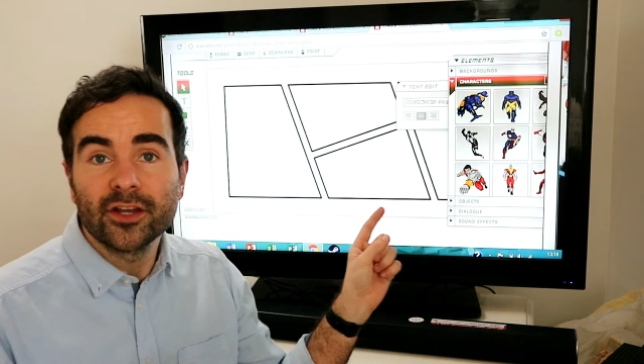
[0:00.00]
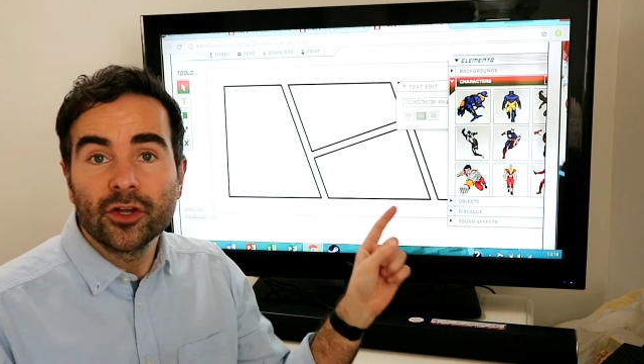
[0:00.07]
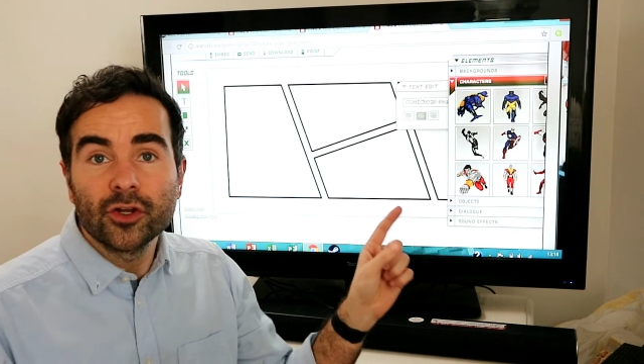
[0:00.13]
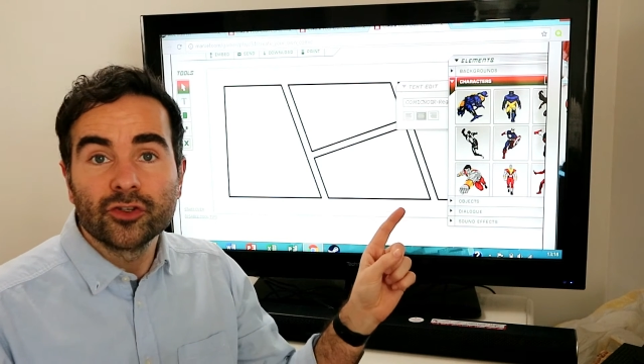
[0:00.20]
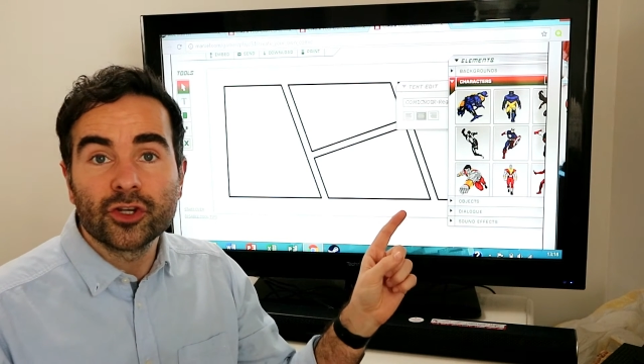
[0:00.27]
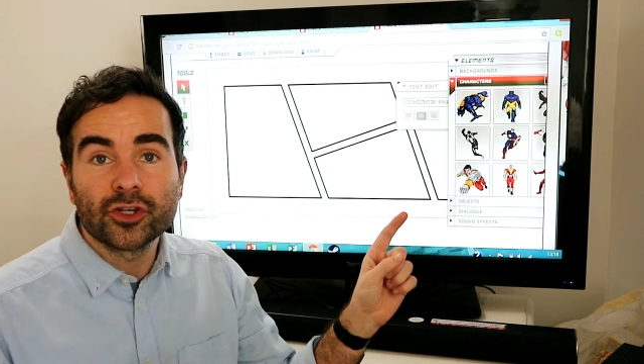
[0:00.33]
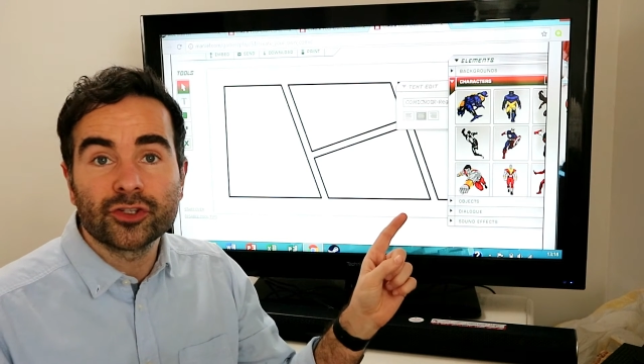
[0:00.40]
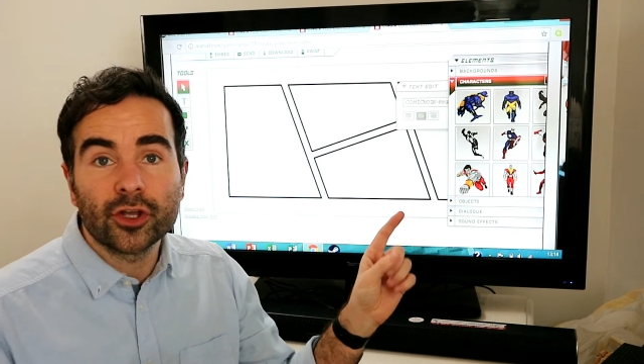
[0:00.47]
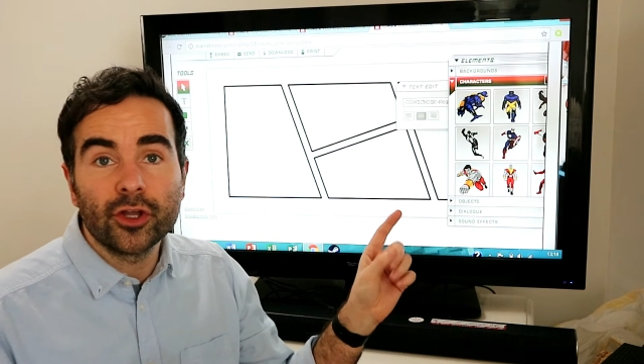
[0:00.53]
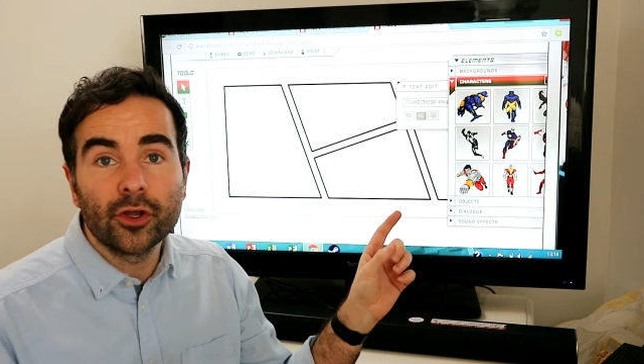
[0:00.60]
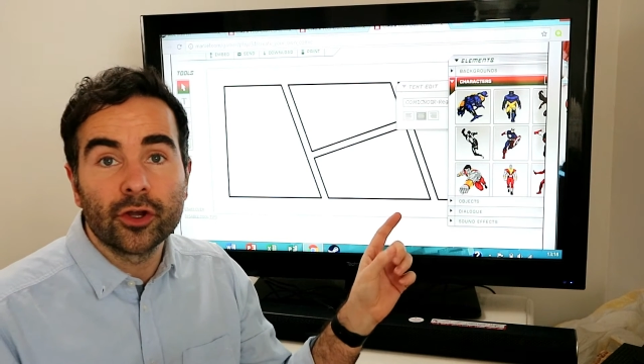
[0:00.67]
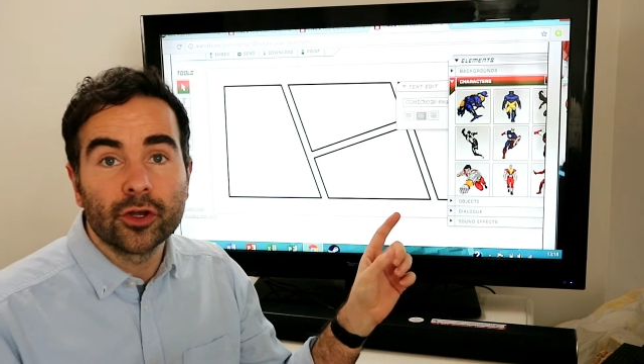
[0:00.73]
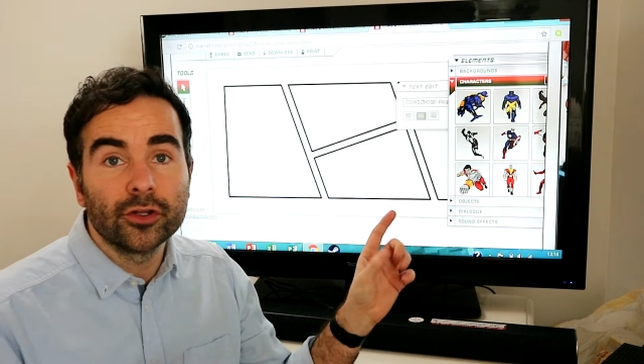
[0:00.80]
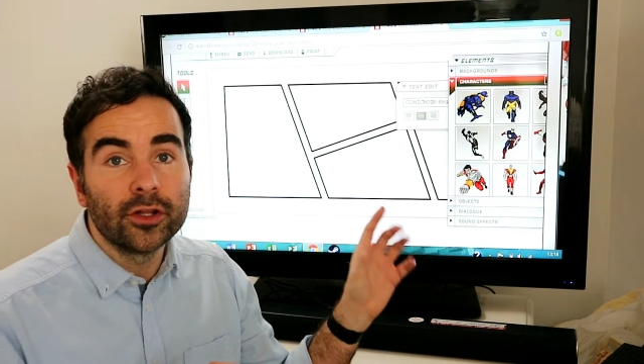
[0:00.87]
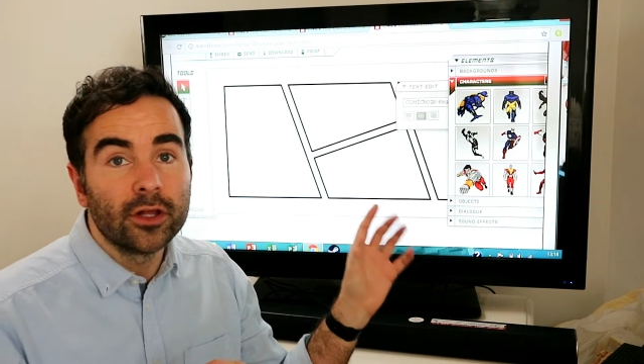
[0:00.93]
just so you
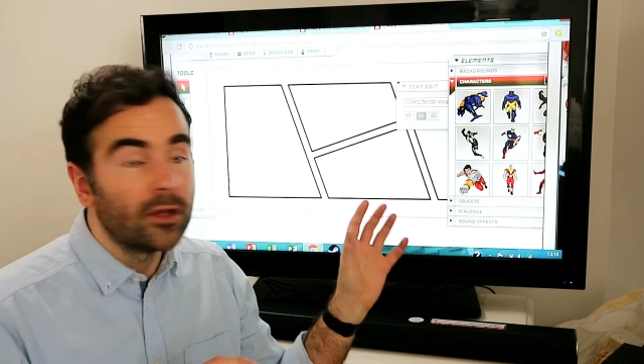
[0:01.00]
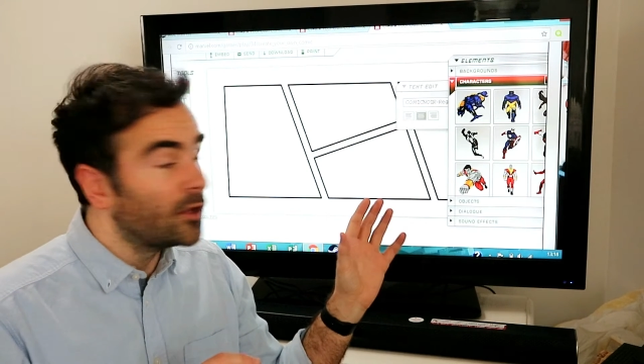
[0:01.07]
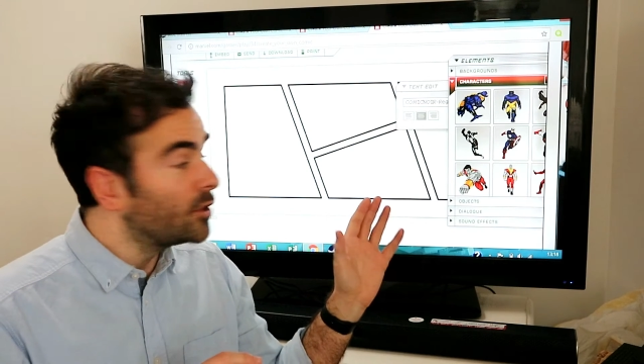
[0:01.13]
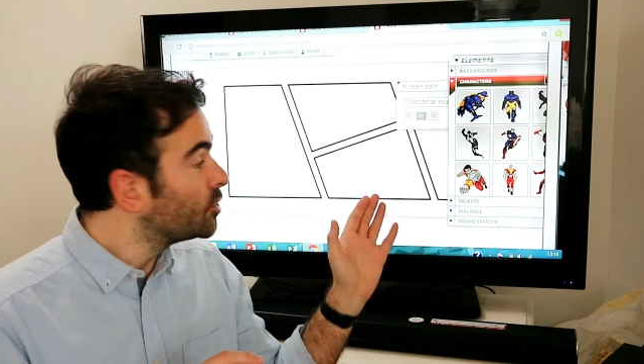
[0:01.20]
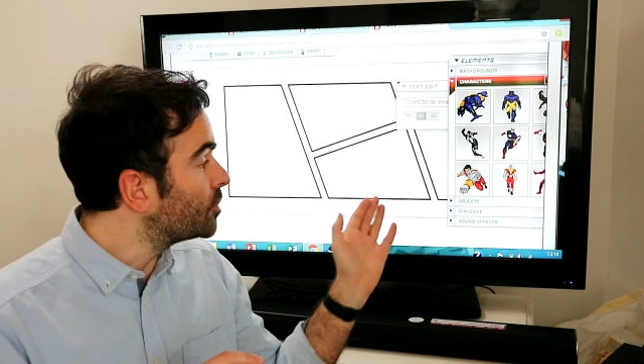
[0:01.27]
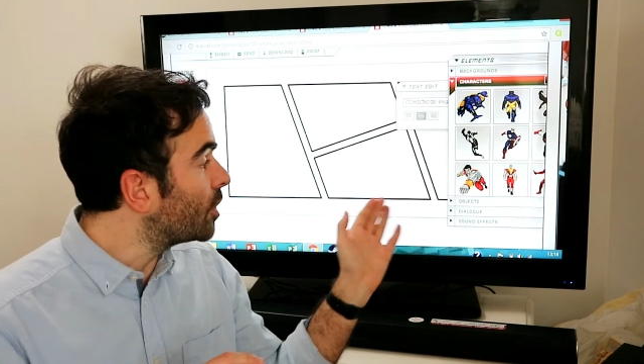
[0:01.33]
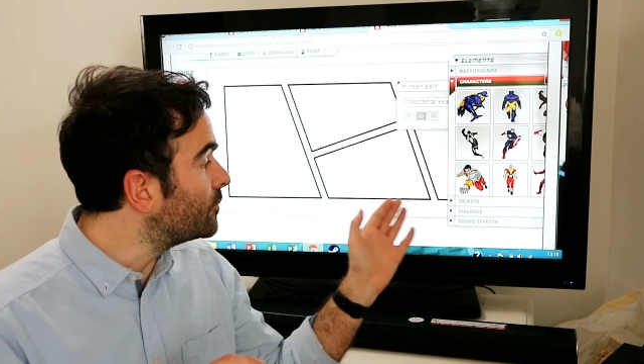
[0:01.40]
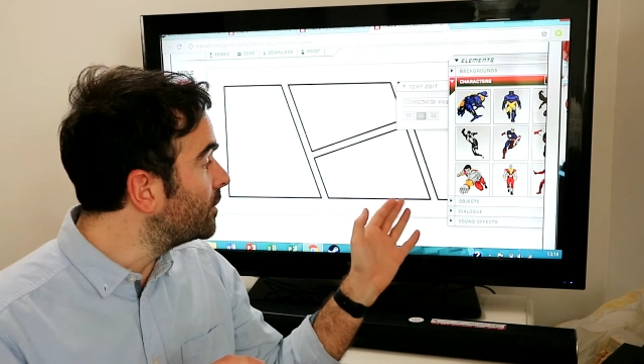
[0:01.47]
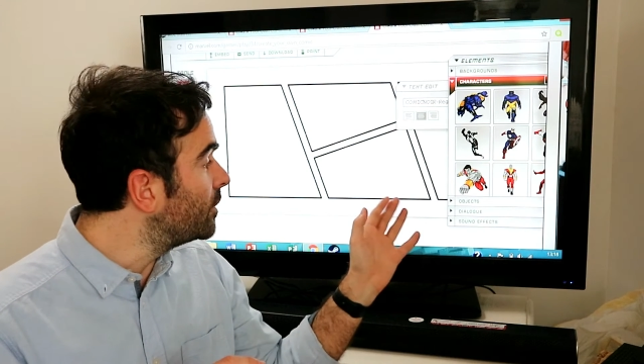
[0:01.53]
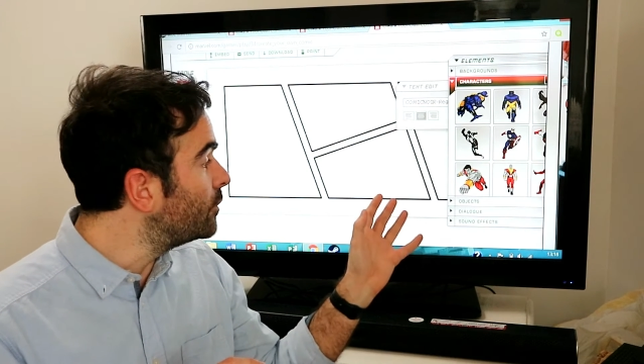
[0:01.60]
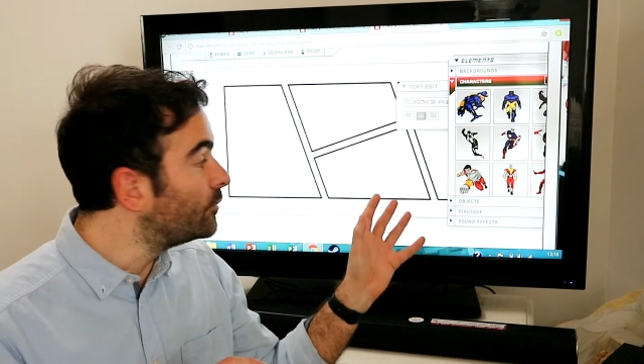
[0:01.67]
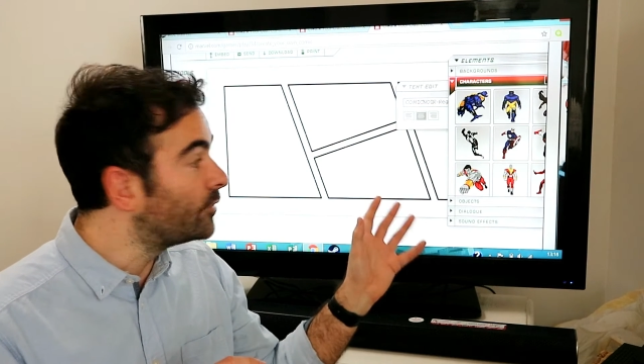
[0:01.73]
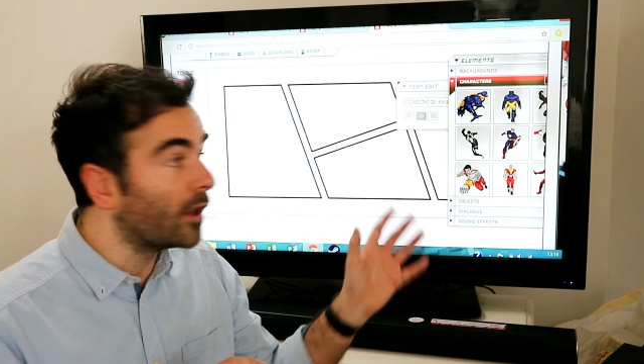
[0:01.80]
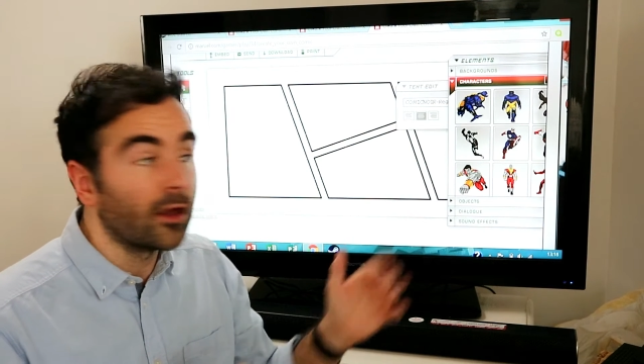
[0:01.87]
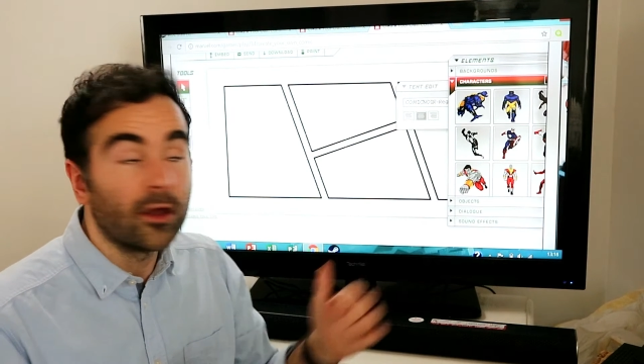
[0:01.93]
can show the
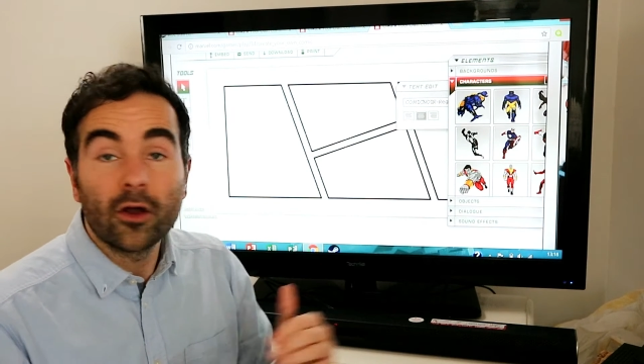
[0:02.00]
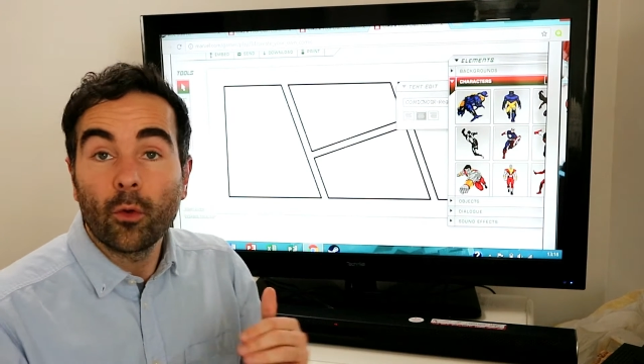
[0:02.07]
user